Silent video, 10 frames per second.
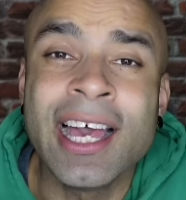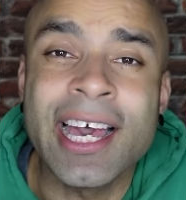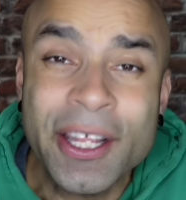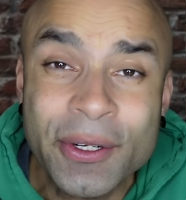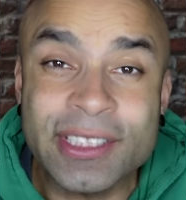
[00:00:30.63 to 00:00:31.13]

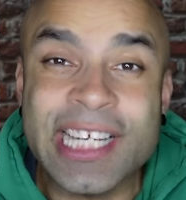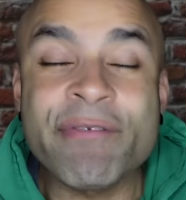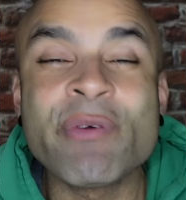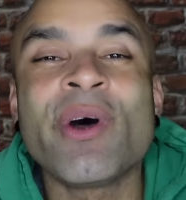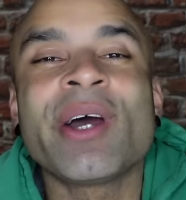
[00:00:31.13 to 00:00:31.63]
Hello and good day
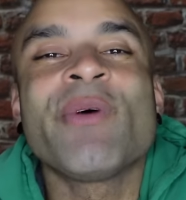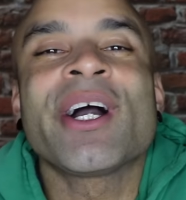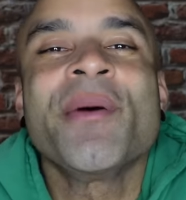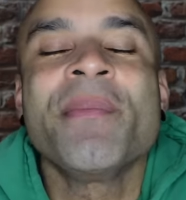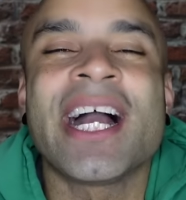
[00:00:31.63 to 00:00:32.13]
everyone,
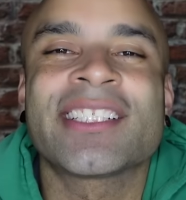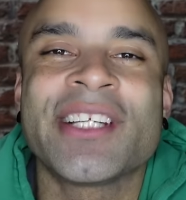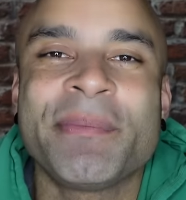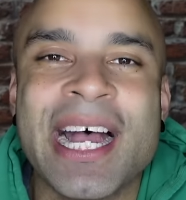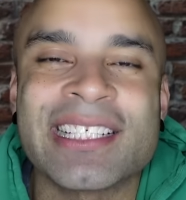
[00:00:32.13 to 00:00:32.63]
welcome back
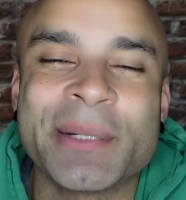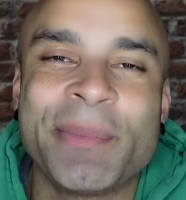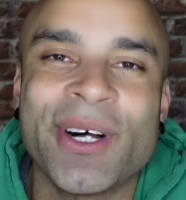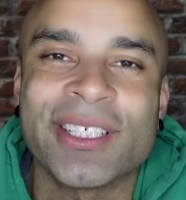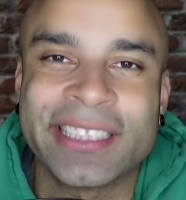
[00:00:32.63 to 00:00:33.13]
to the
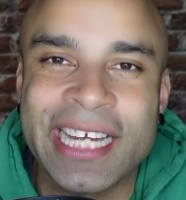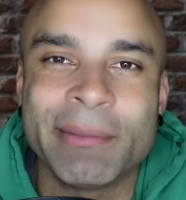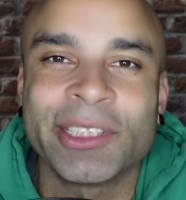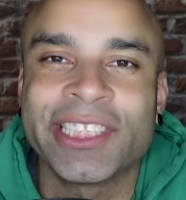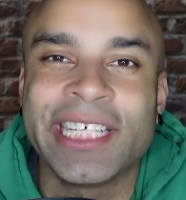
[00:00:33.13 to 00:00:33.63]
Basketball
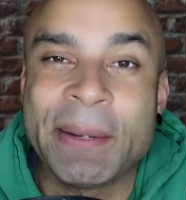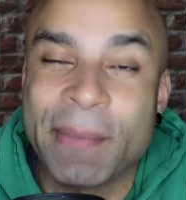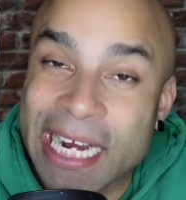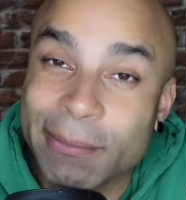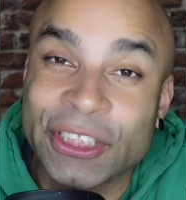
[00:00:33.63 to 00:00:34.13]
Time Machine.
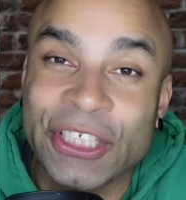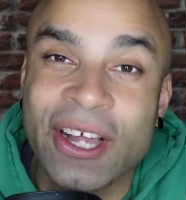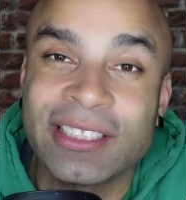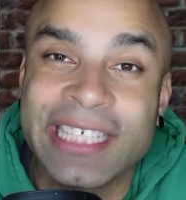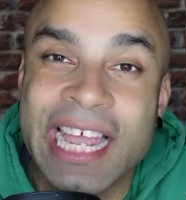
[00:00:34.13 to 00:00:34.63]
My name is
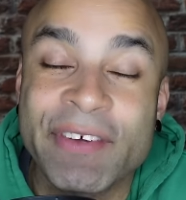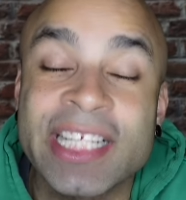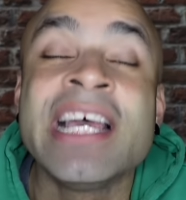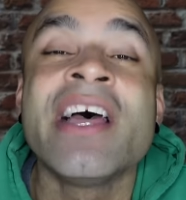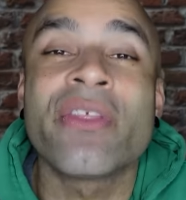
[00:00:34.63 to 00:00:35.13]
Sean David,
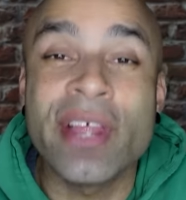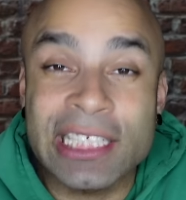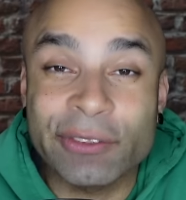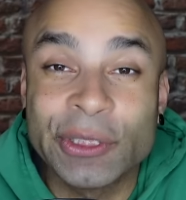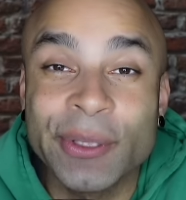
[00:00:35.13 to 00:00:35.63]

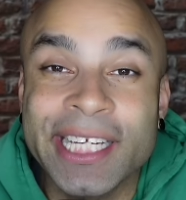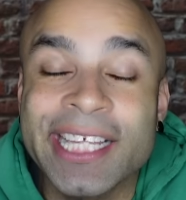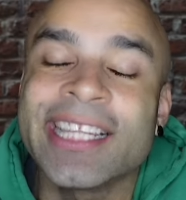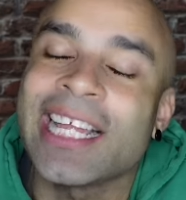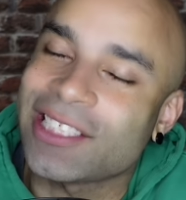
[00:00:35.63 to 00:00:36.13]
thanks for tuning
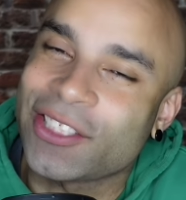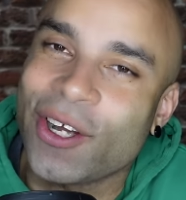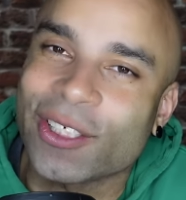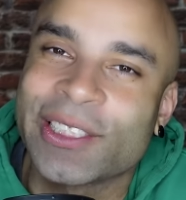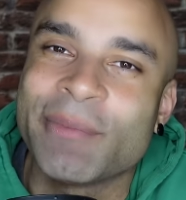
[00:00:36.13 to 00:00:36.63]
in. Let's
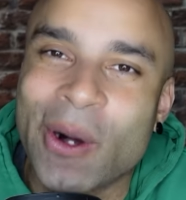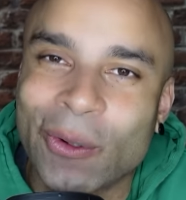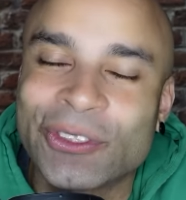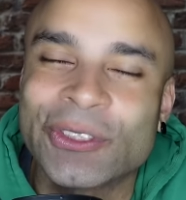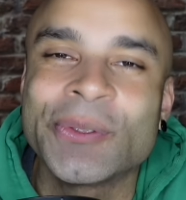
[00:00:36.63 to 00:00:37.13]
talk some
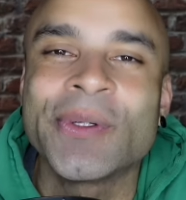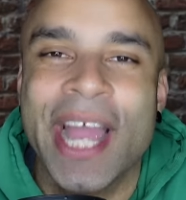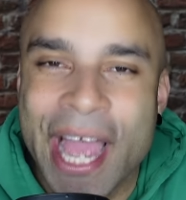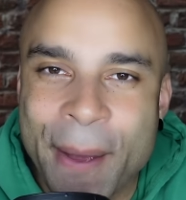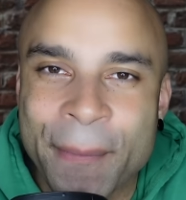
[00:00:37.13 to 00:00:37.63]
old school
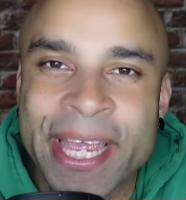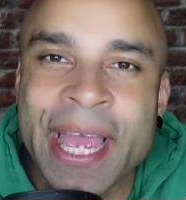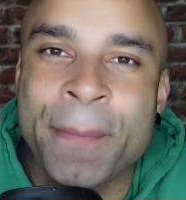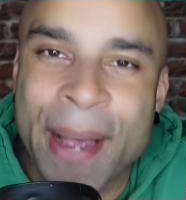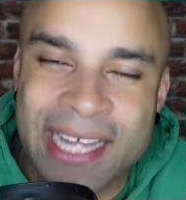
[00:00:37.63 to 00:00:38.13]

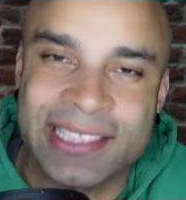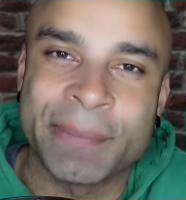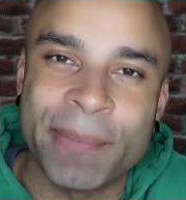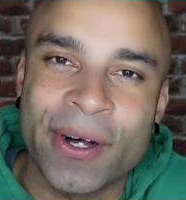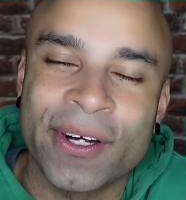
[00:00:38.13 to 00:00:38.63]
NBA
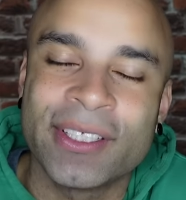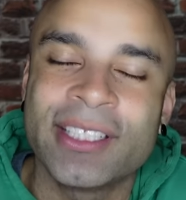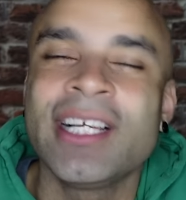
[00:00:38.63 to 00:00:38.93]
basketball.